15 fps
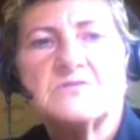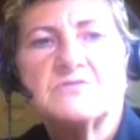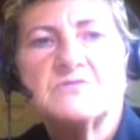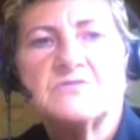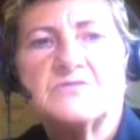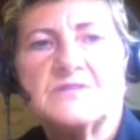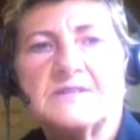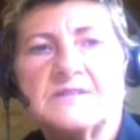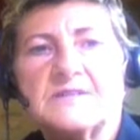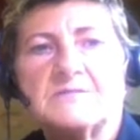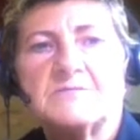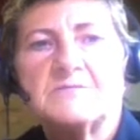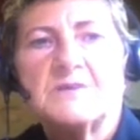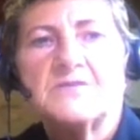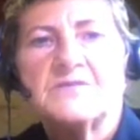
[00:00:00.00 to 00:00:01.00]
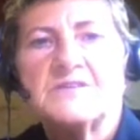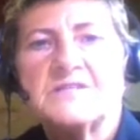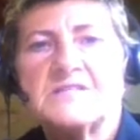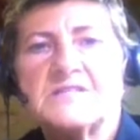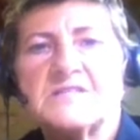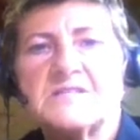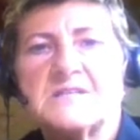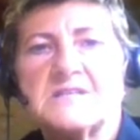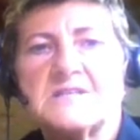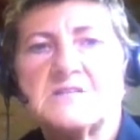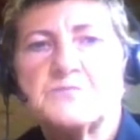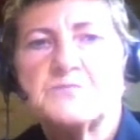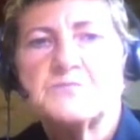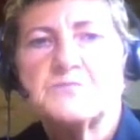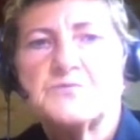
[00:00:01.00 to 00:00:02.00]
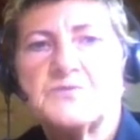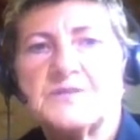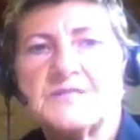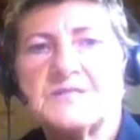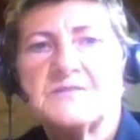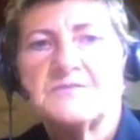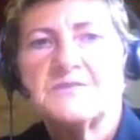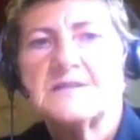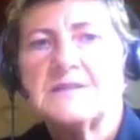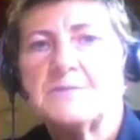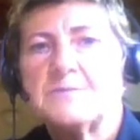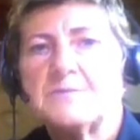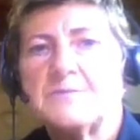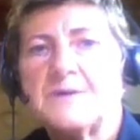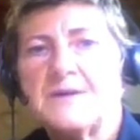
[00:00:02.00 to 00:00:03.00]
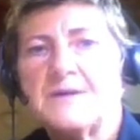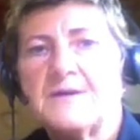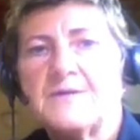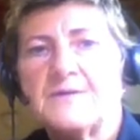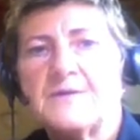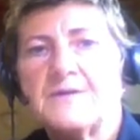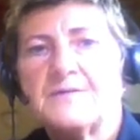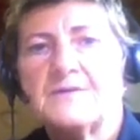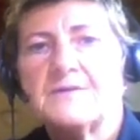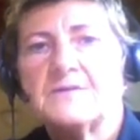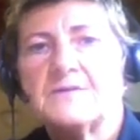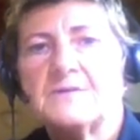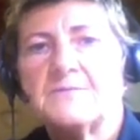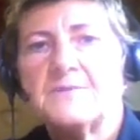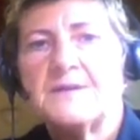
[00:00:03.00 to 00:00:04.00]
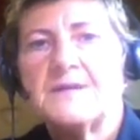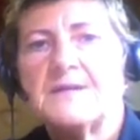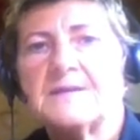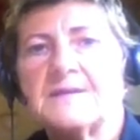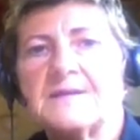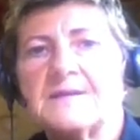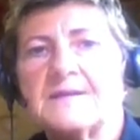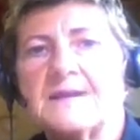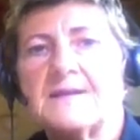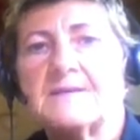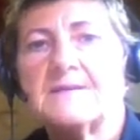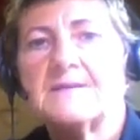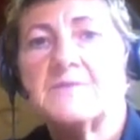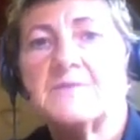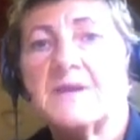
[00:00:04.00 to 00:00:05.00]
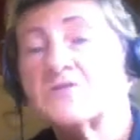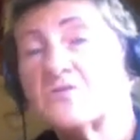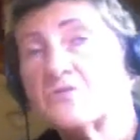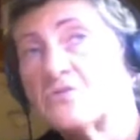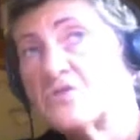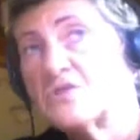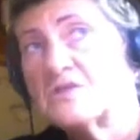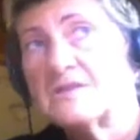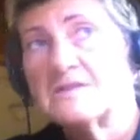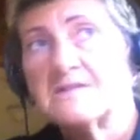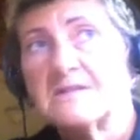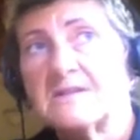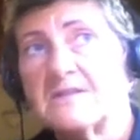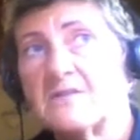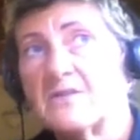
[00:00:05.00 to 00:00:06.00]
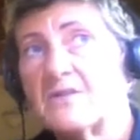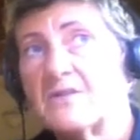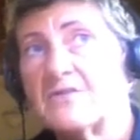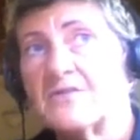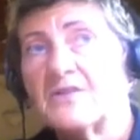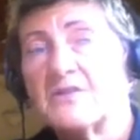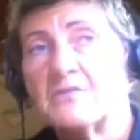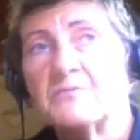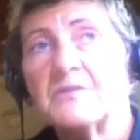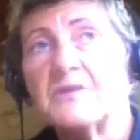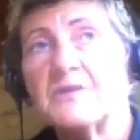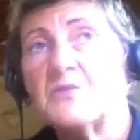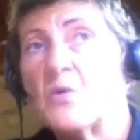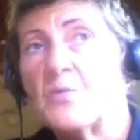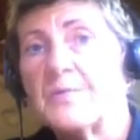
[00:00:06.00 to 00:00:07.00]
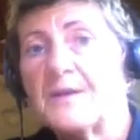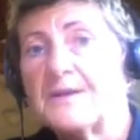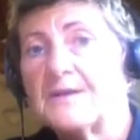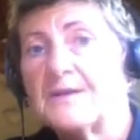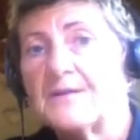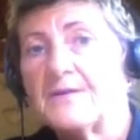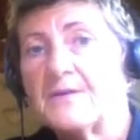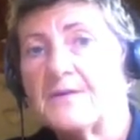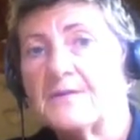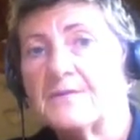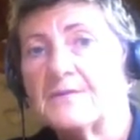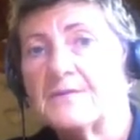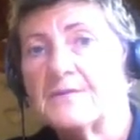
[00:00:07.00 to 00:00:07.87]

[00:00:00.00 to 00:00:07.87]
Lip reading: really, at this stage, pretty severely impaired, and the pain can either be excruciating or there can be no pain at all.